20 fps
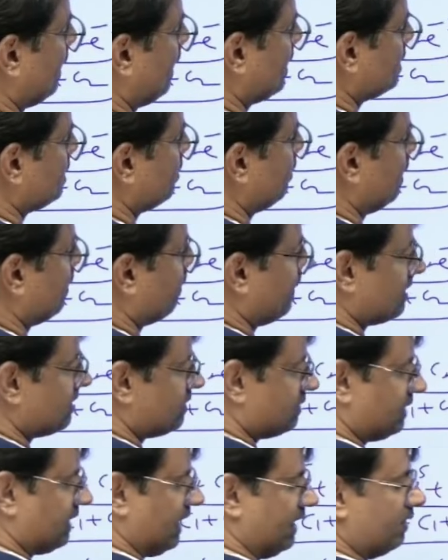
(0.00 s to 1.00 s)
infinity, we
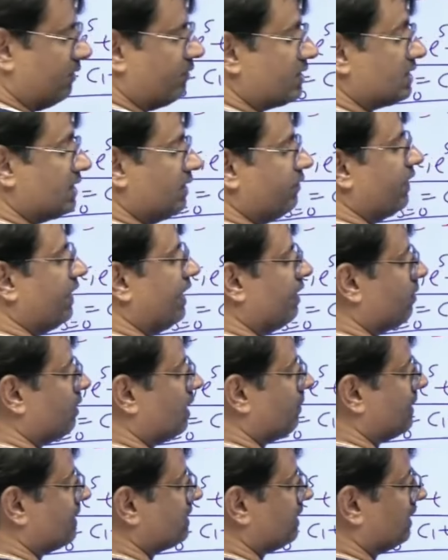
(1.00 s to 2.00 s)
get tan inverse infinity,
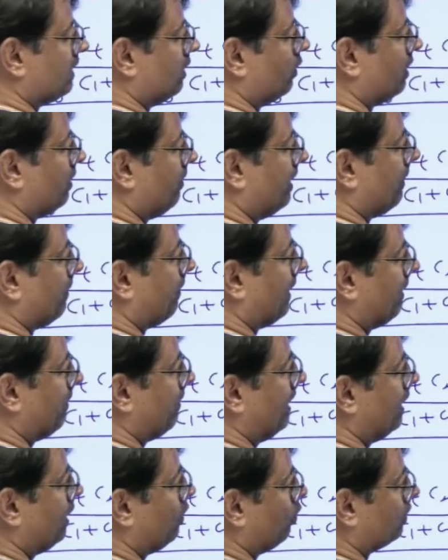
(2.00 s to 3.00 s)
which is pi by 2.
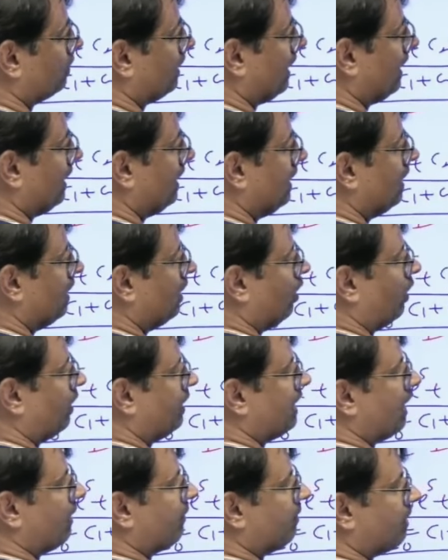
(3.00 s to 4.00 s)

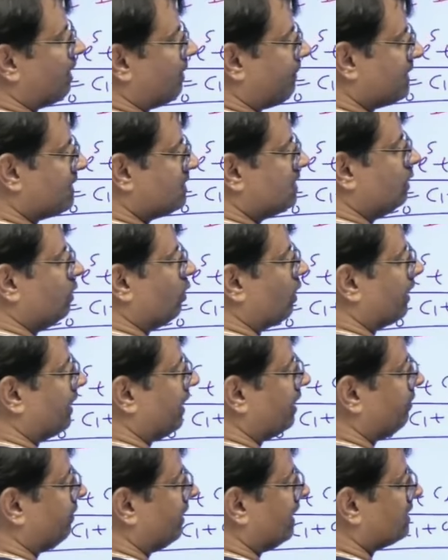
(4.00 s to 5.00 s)
If we substitute
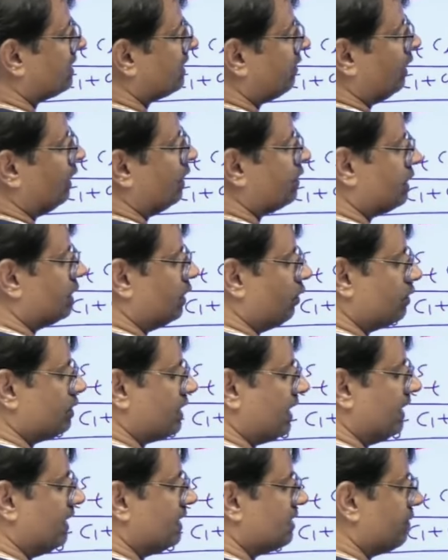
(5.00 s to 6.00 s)
0 here, the
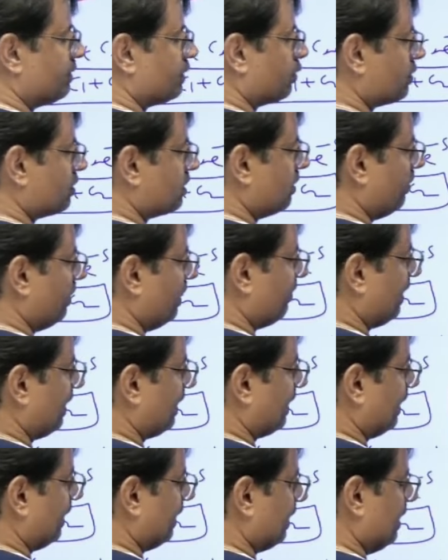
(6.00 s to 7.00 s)
value will be 0.
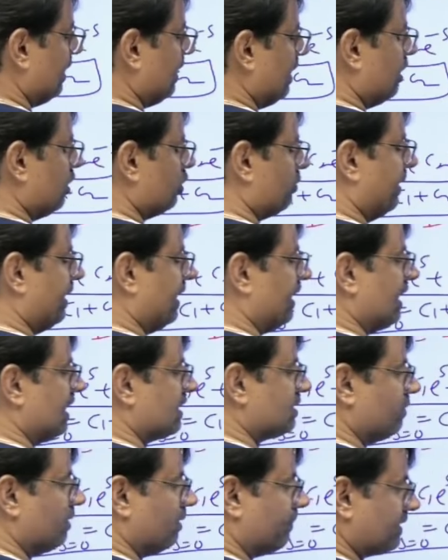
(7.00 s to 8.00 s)
Upon simplifying,
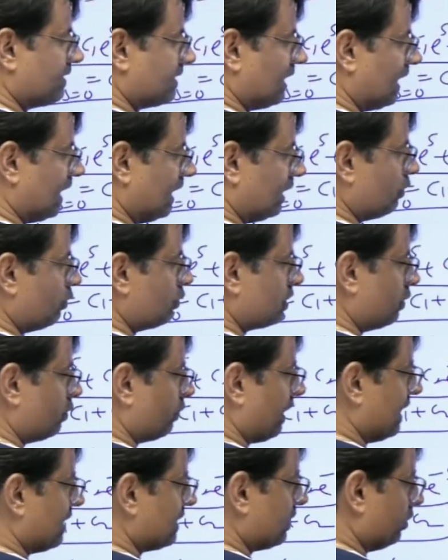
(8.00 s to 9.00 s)
we are left with the
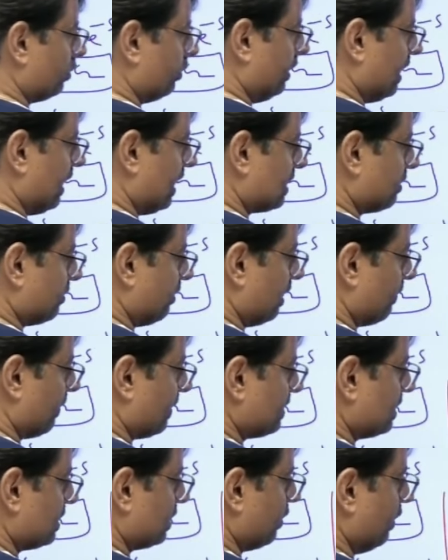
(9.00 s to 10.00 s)
square root of pi
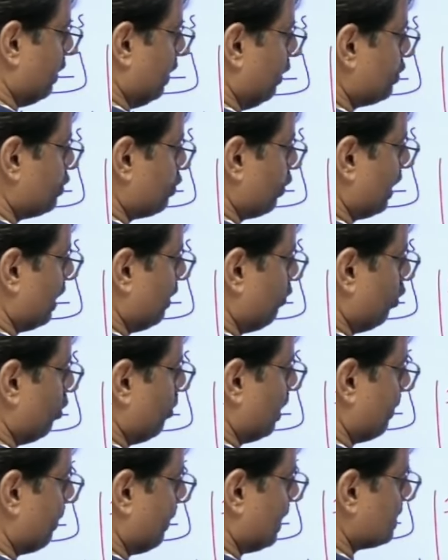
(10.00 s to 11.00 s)
by 2 after
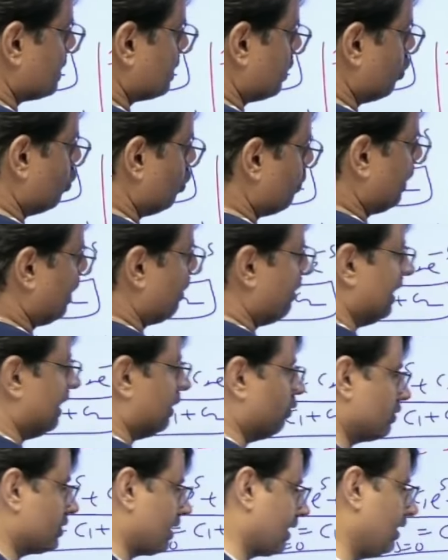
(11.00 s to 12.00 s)
cancelling out the
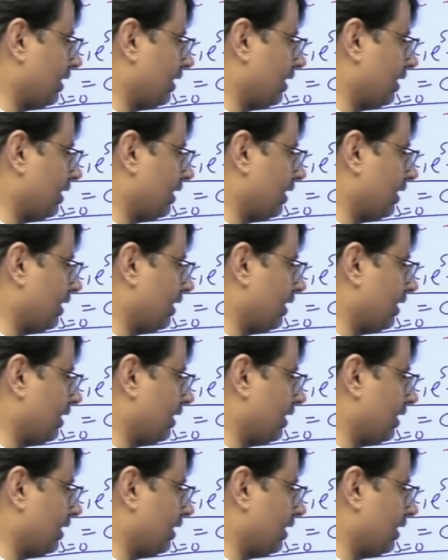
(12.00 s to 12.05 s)
2's.